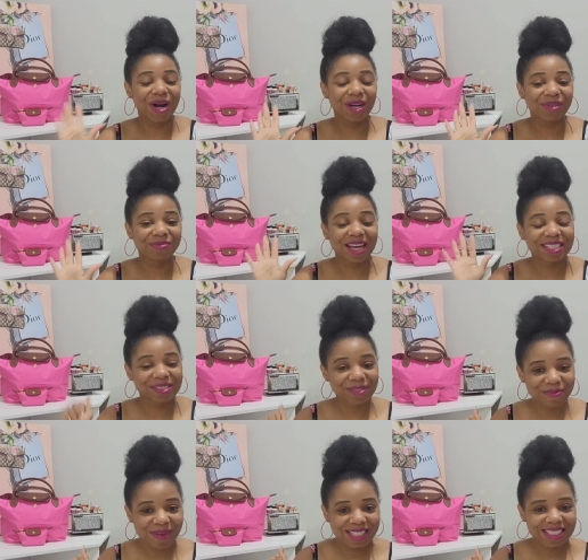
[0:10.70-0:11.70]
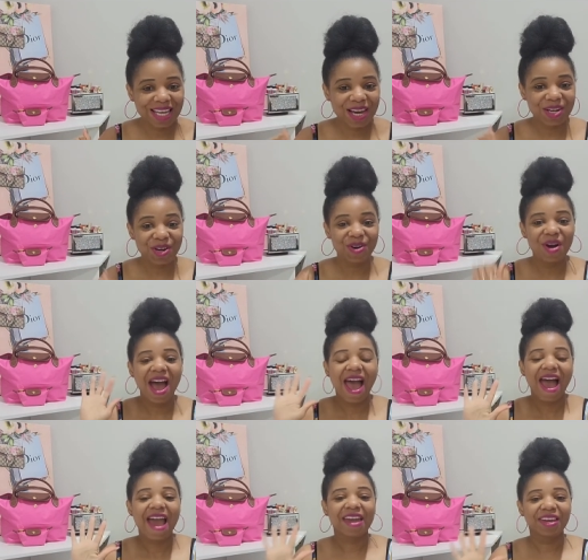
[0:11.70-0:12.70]
welcome back to my channel.
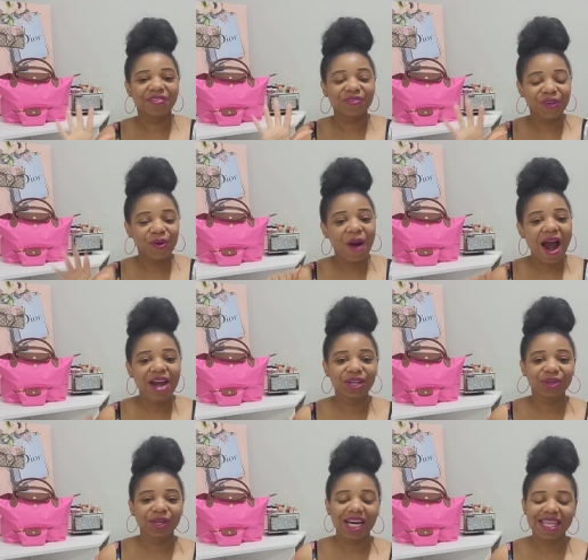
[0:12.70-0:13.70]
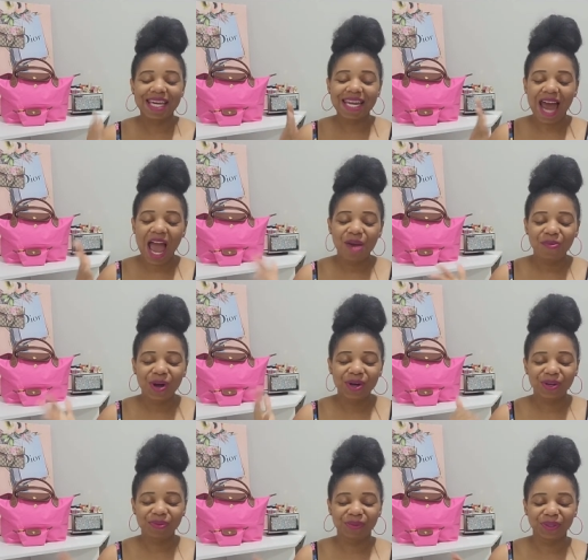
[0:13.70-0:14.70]
If you are new here then I
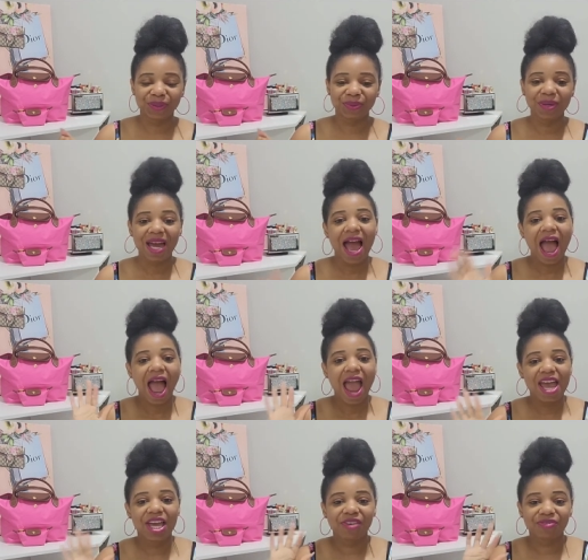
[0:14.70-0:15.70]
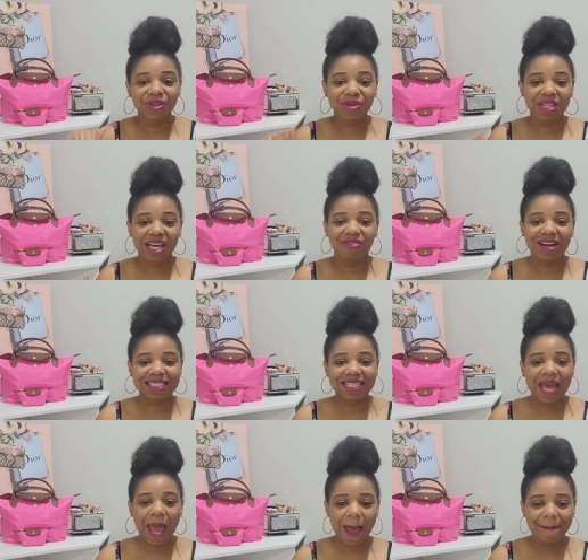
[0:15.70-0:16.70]
welcome you. If you love
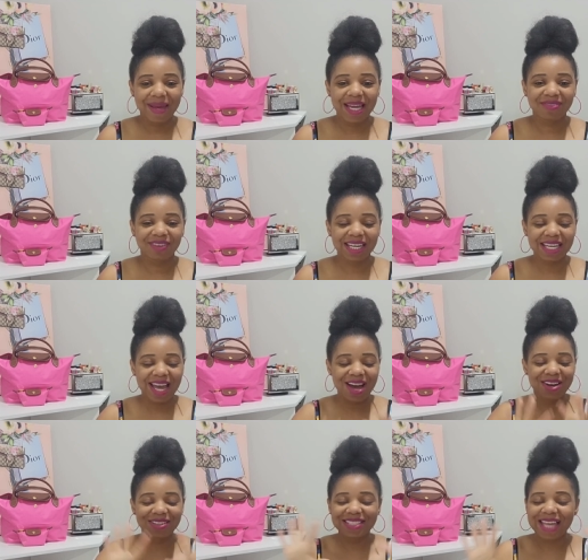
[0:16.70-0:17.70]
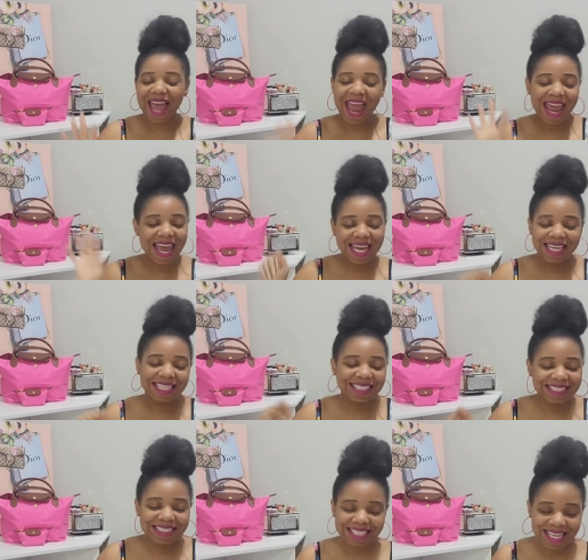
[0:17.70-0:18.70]
watching handbag videos
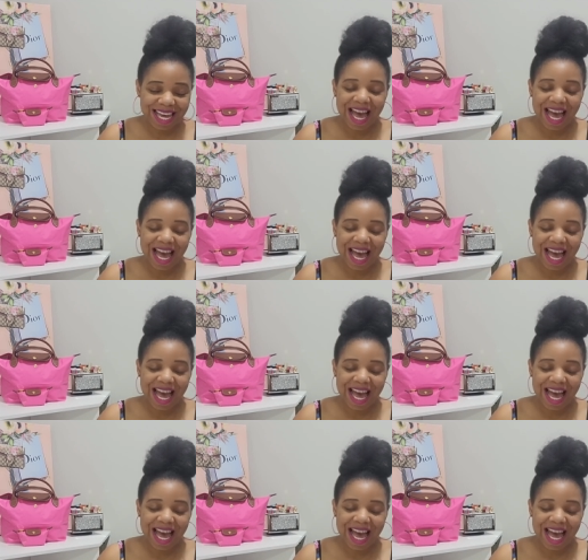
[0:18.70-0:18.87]
and